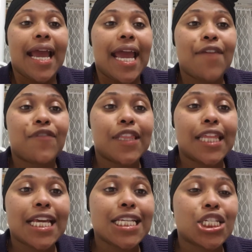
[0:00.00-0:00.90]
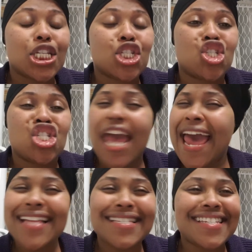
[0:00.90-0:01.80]
Everything is just
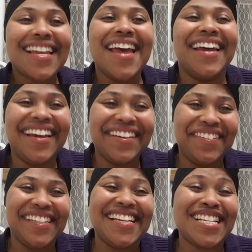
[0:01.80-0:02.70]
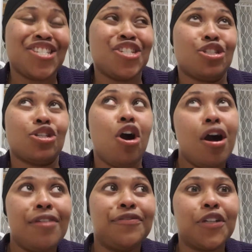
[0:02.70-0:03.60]
shit. Everything is just
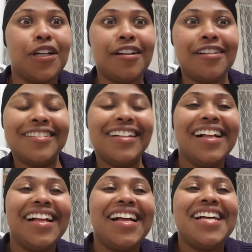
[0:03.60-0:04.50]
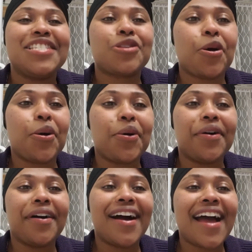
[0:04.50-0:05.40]
awful.
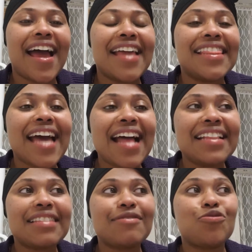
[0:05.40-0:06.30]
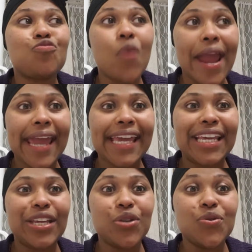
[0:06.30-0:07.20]
So, and that way
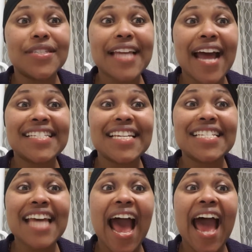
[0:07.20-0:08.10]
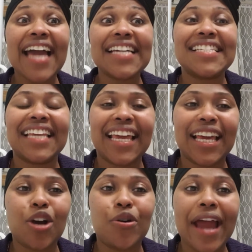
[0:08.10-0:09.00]
you started
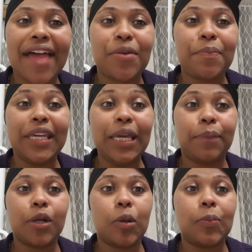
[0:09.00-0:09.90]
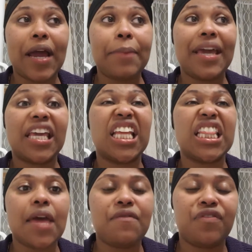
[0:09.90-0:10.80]
acting on other people by making
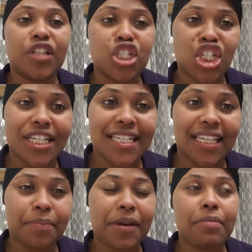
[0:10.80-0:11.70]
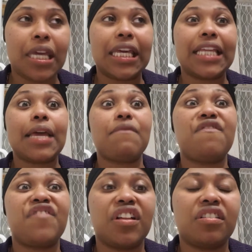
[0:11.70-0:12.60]
them feel shitty, by making them
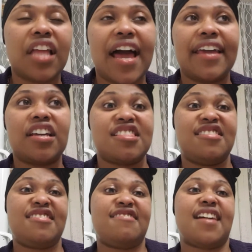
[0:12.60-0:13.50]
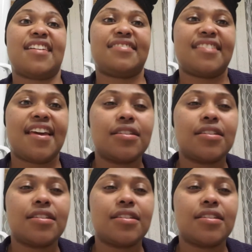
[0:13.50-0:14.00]
feel like that's it.